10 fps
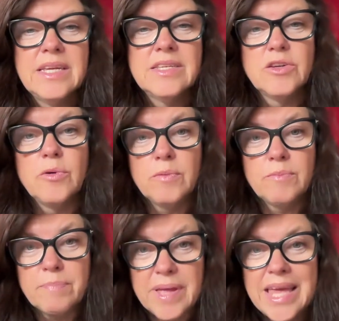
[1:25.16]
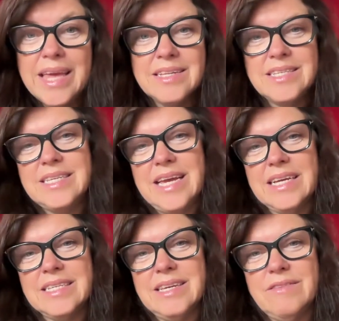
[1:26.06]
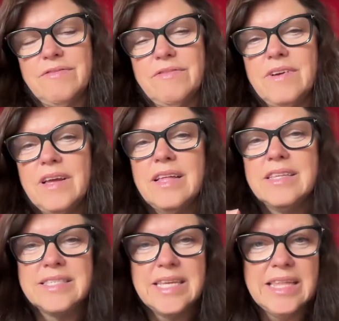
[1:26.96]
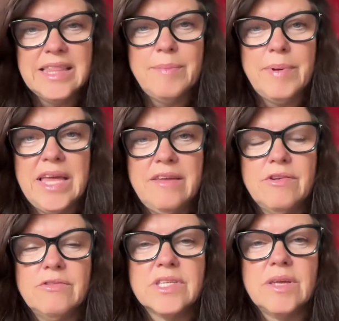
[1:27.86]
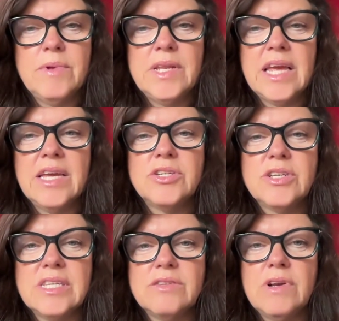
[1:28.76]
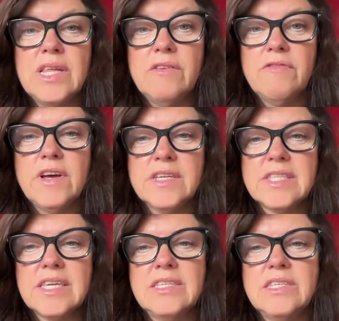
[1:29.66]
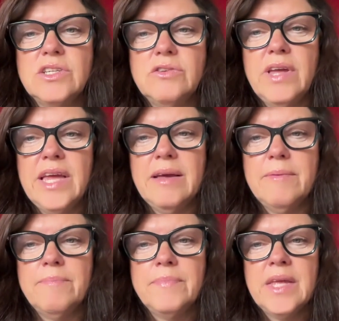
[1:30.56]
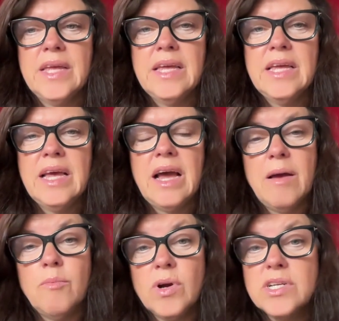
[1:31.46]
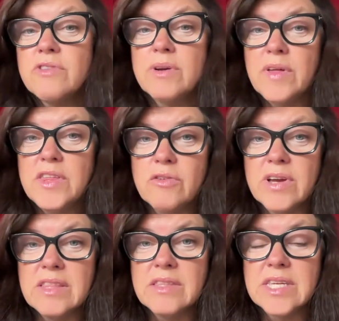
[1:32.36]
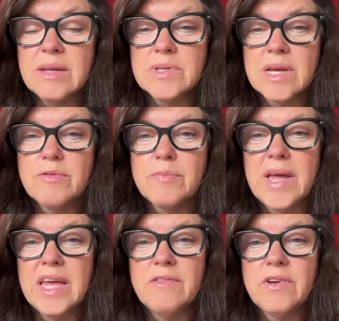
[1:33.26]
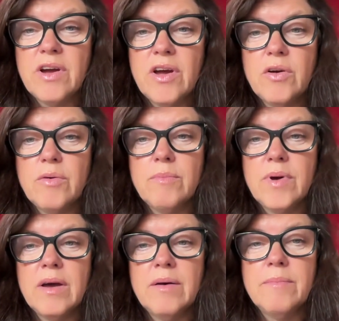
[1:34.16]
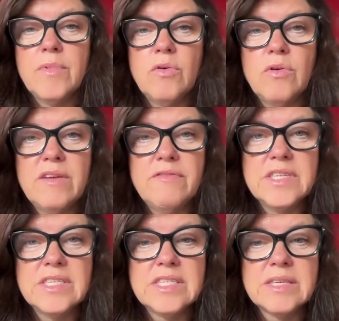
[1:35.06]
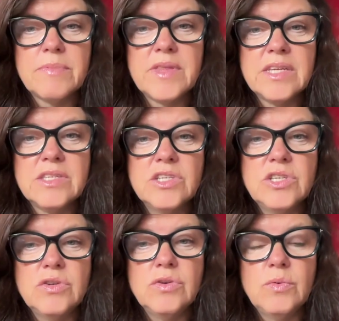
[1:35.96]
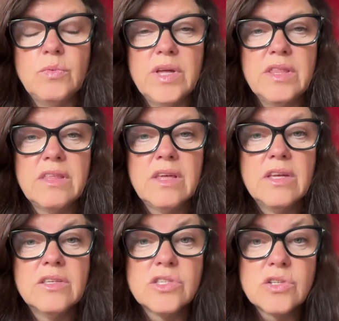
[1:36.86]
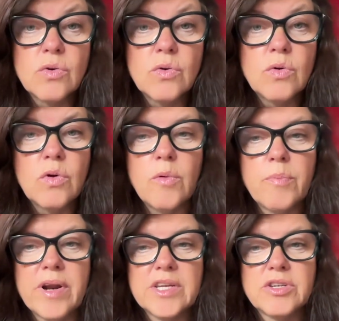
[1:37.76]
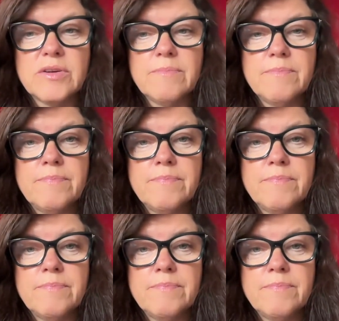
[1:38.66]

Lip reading: So being a detective, seeing their behavior as communication is really the first thing to do here. I'm wondering whether you're getting the same type of behavior at home, or if this is something to do with school or pressure.